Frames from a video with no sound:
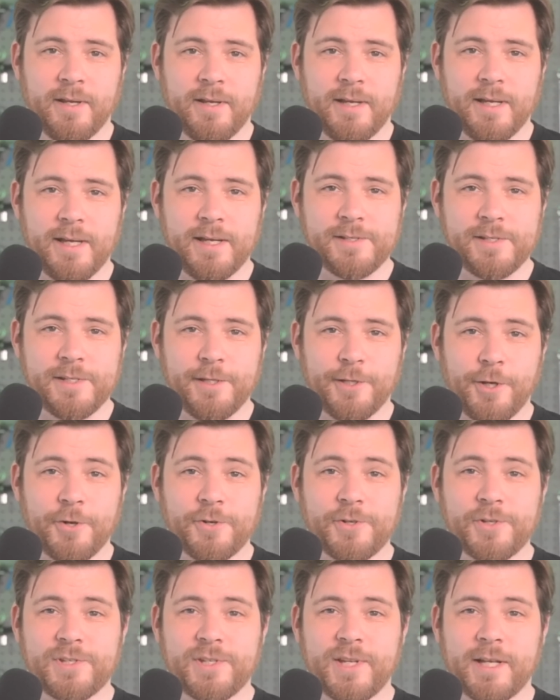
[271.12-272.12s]
As the
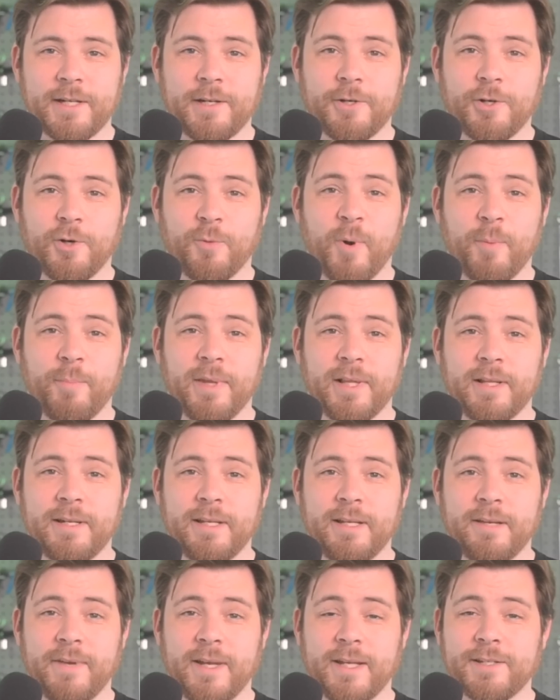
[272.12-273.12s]
largest technical
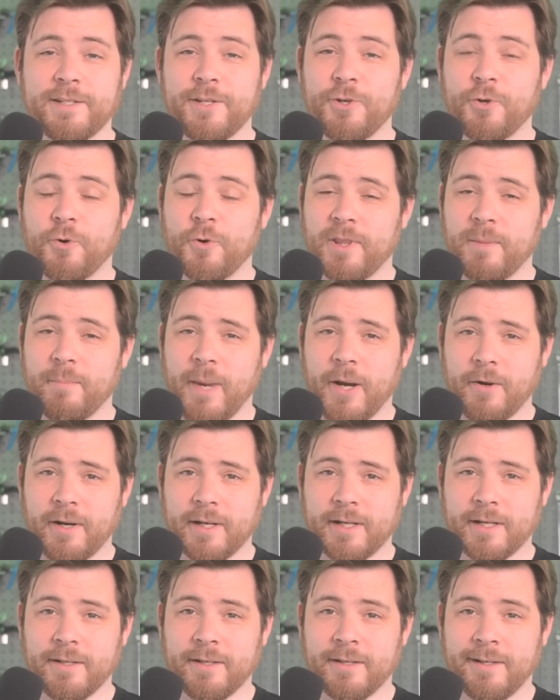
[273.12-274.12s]
mobility event in North
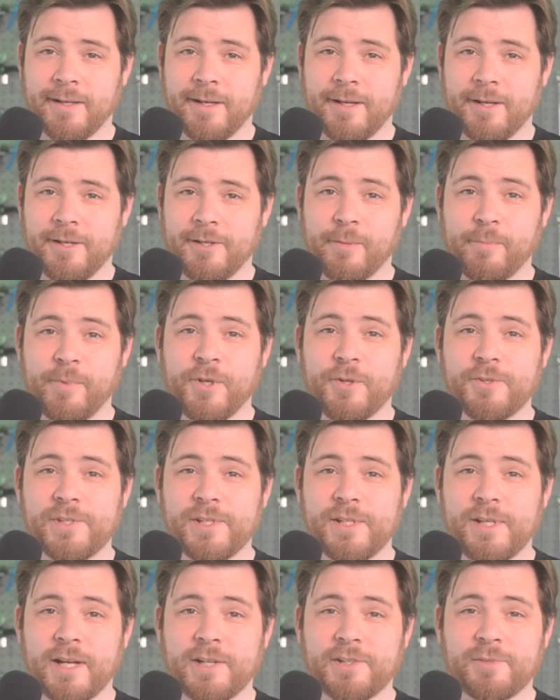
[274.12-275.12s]
America,
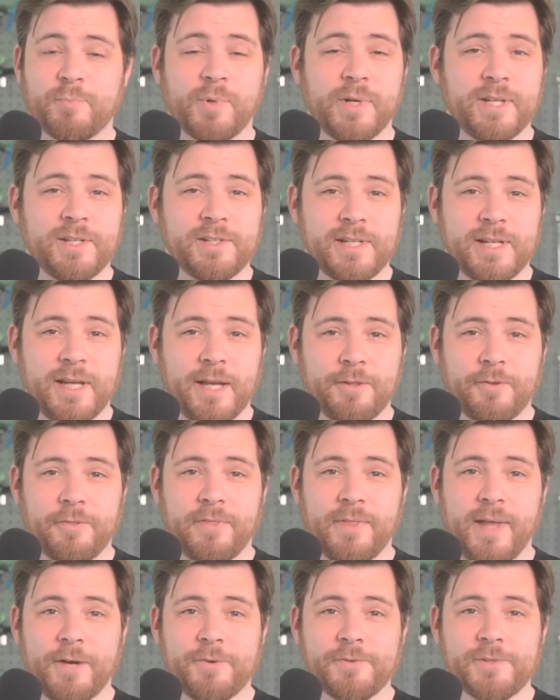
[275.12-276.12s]
WCX brings together
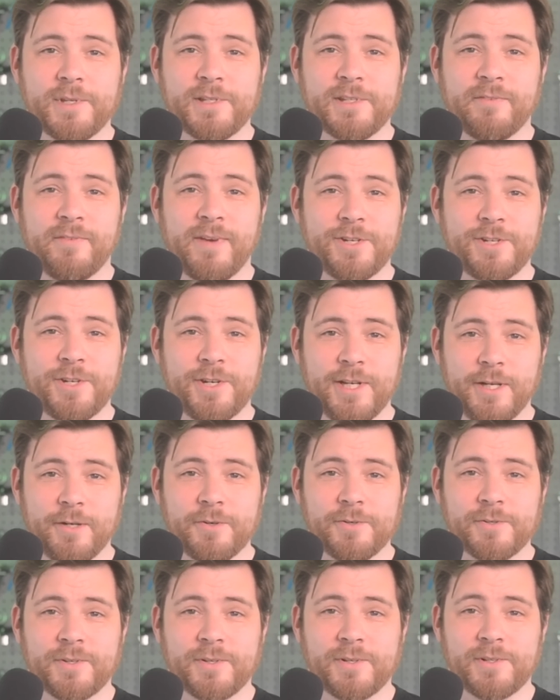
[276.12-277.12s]
thousands of
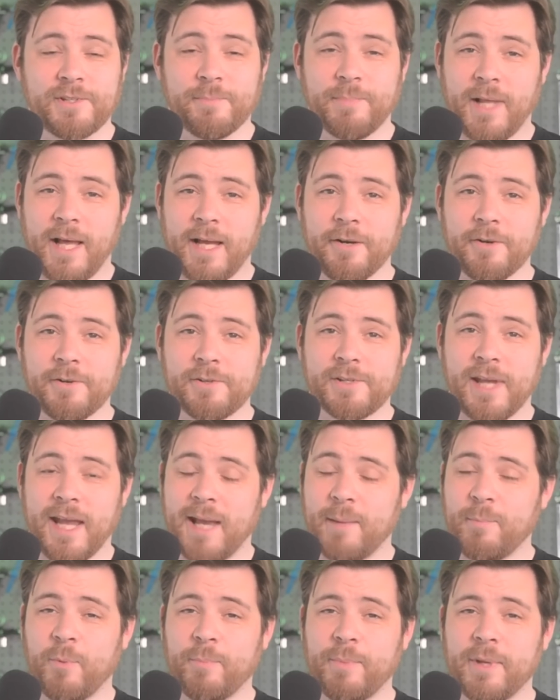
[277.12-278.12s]
engineers, suppliers,
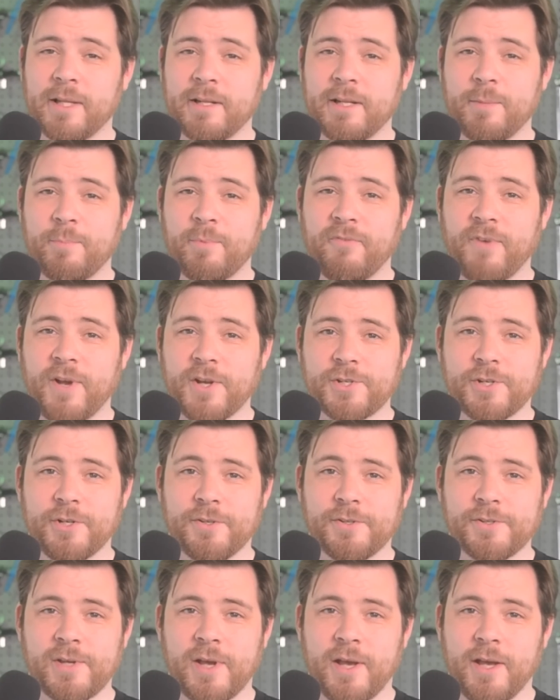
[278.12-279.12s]
and mobility
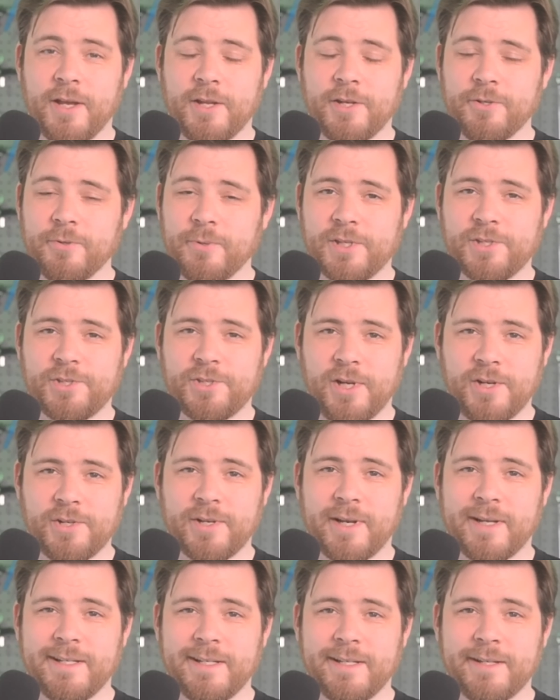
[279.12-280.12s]
professionals to exchange
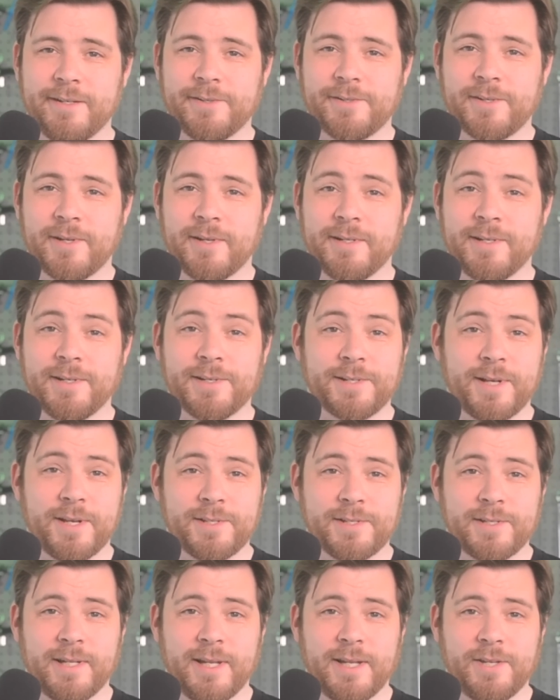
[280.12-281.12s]
ideas,
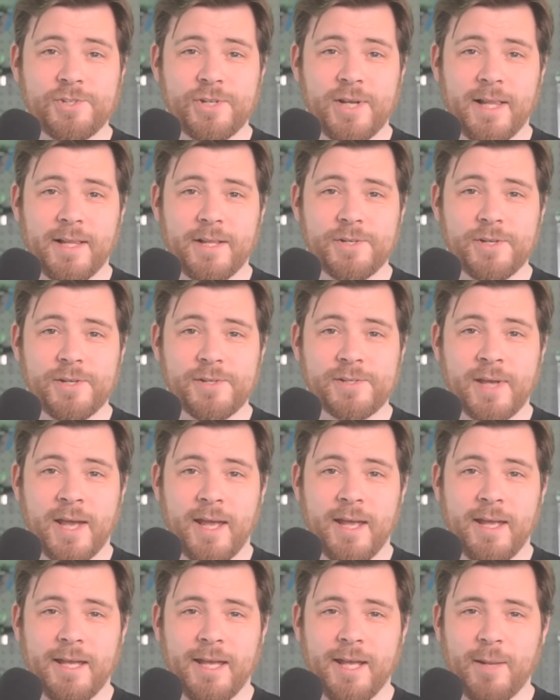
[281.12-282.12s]
discuss today's challenges,
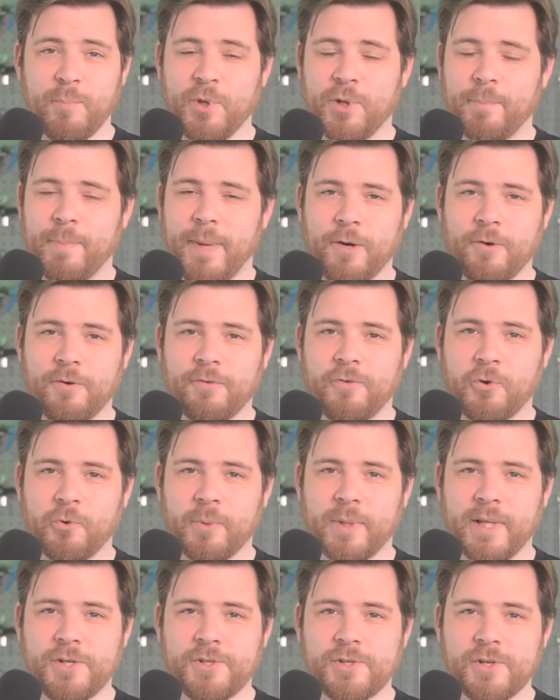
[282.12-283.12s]
and build powerful
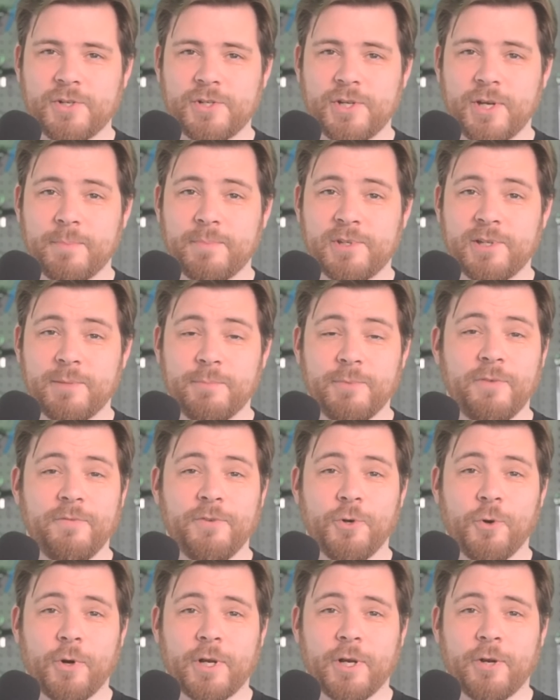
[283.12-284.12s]
relationships to move
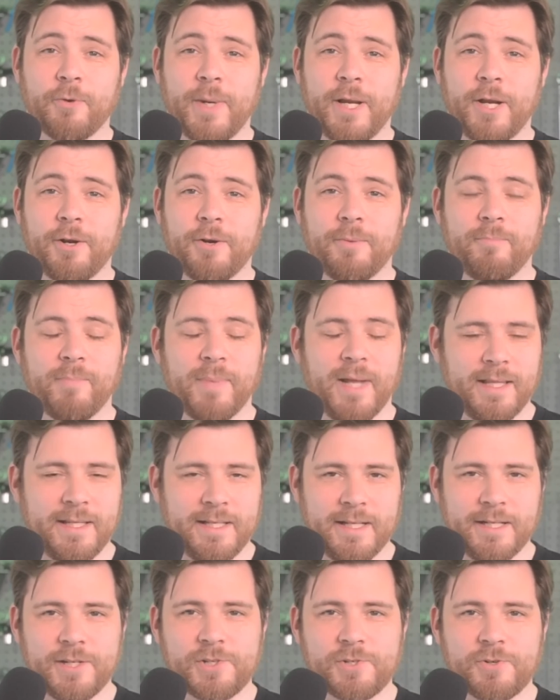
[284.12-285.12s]
your career and
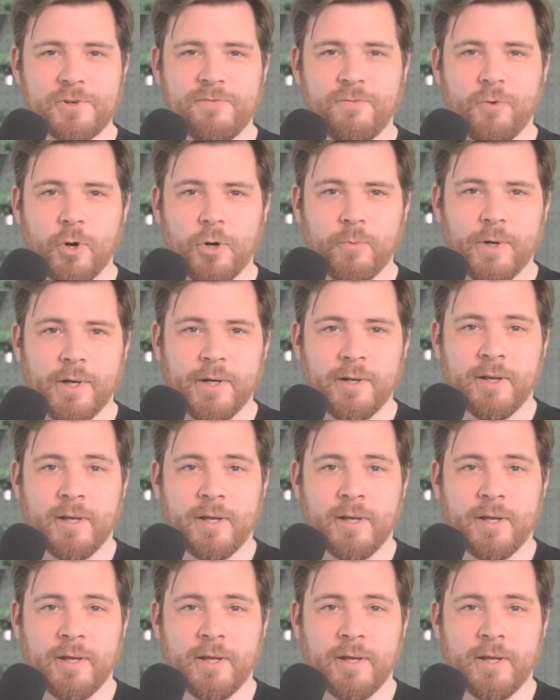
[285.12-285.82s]
the industry forward.